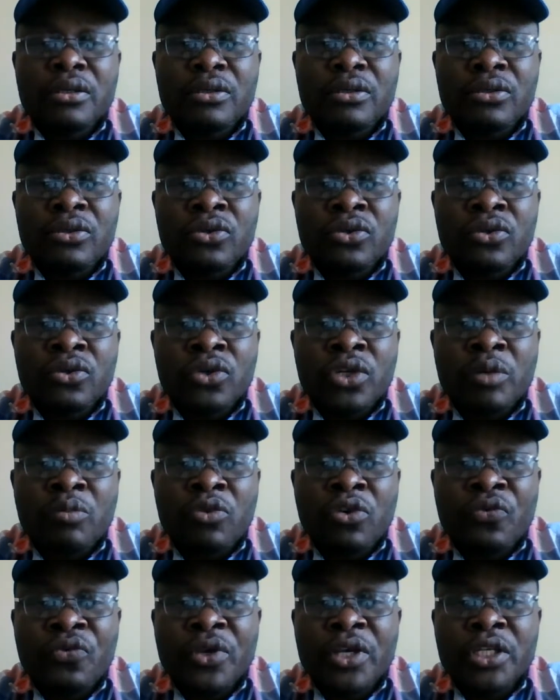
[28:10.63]
you
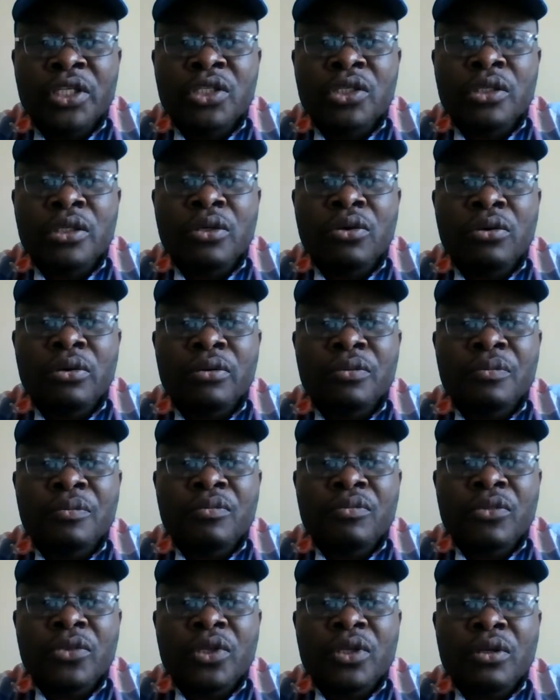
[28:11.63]
remove it.
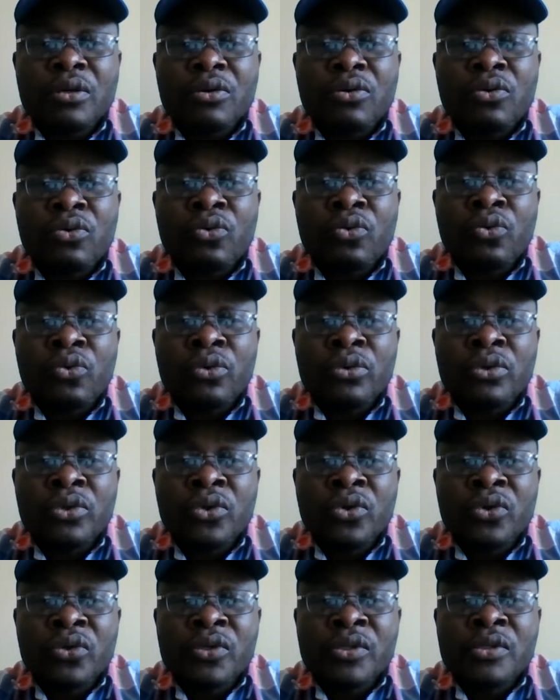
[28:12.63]

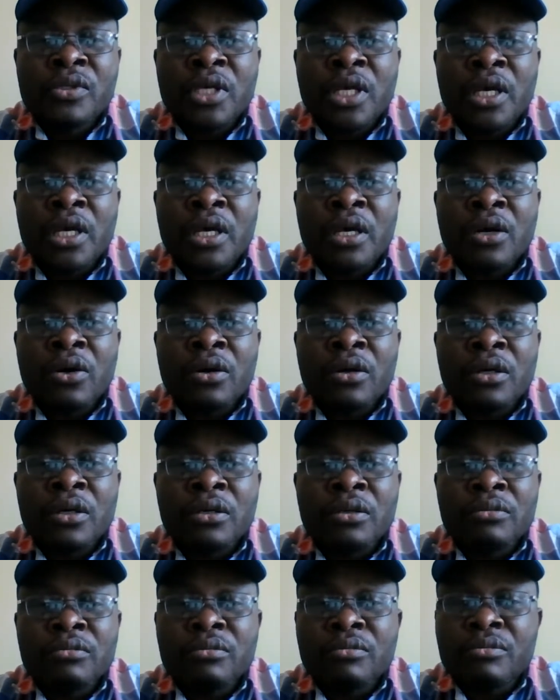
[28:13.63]
Use
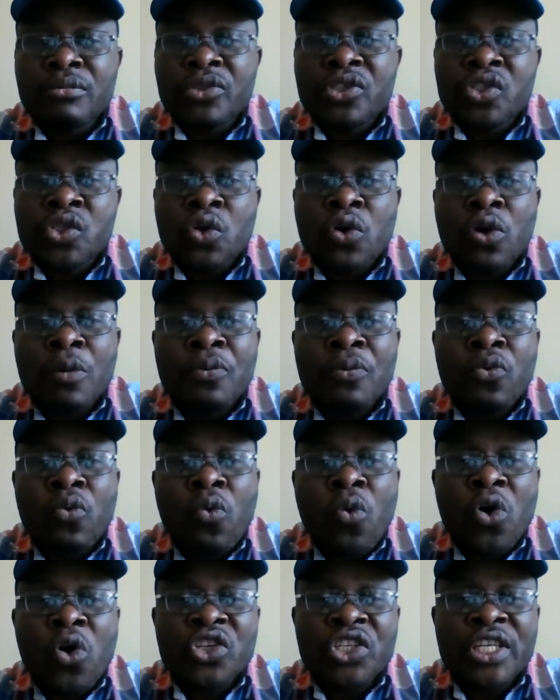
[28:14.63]
soap.
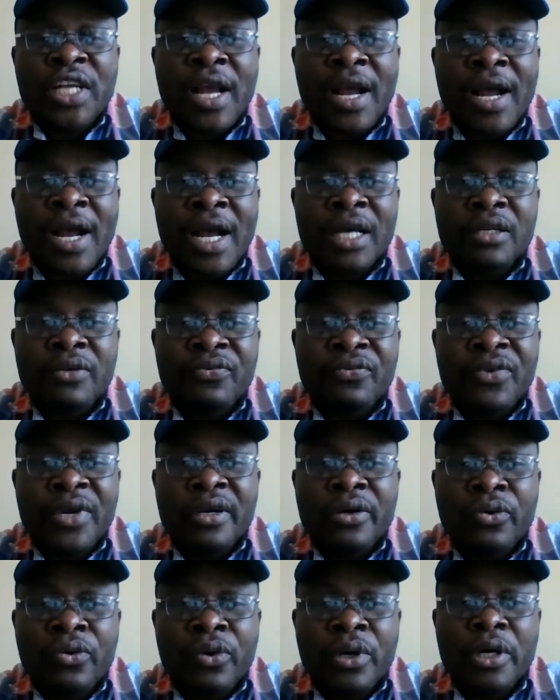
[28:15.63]
Wash your hand
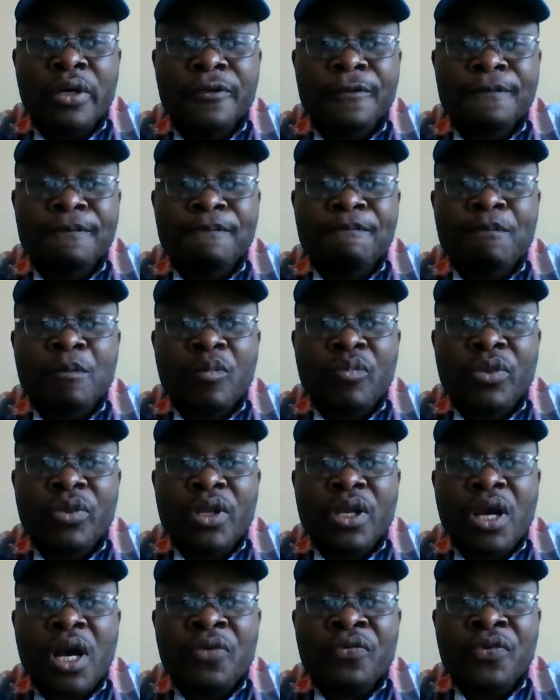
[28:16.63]
very well.
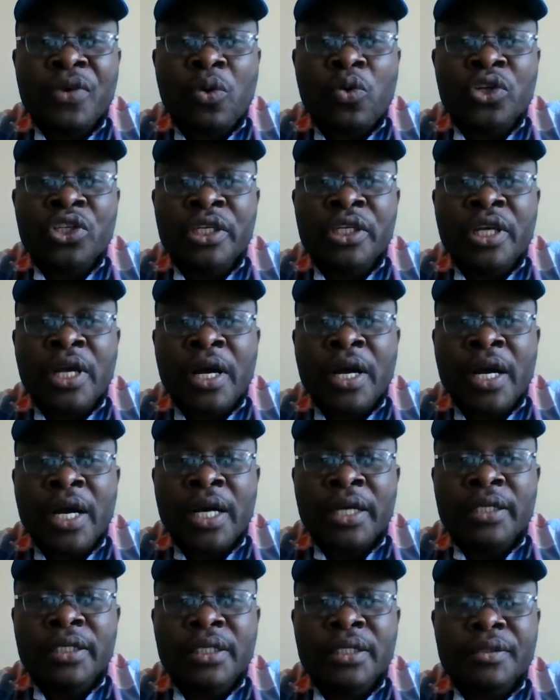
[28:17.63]
After washing your
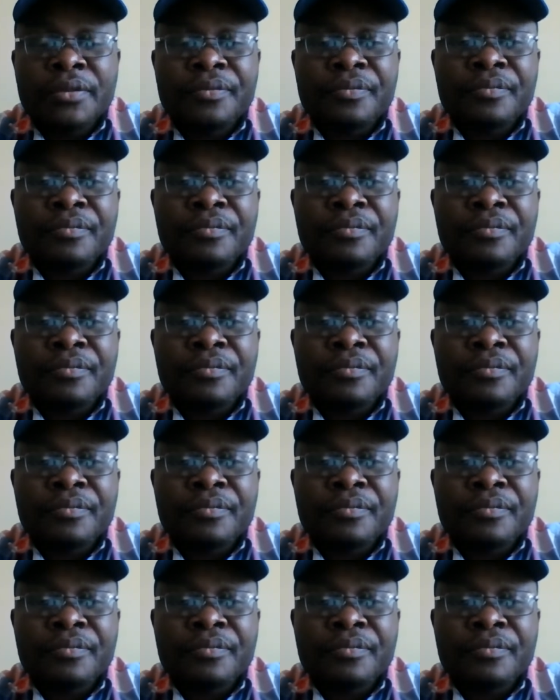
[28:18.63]
hand,